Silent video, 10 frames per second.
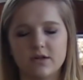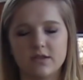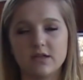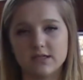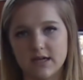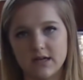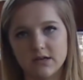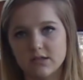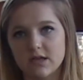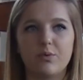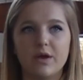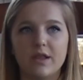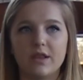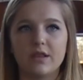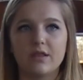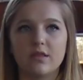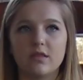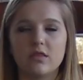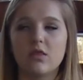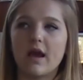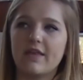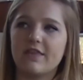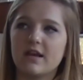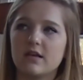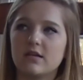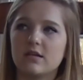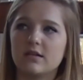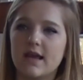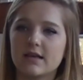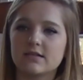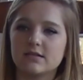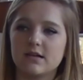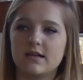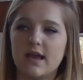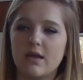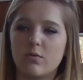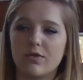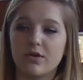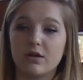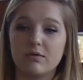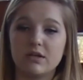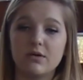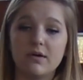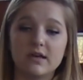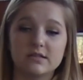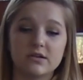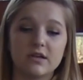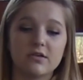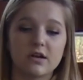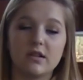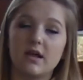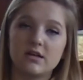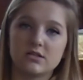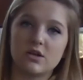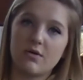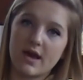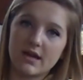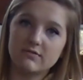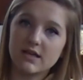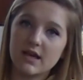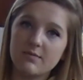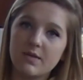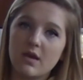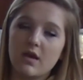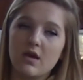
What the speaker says: the designers. But I think next Sunday what they're going to be doing is they're either going to let us know ahead of time,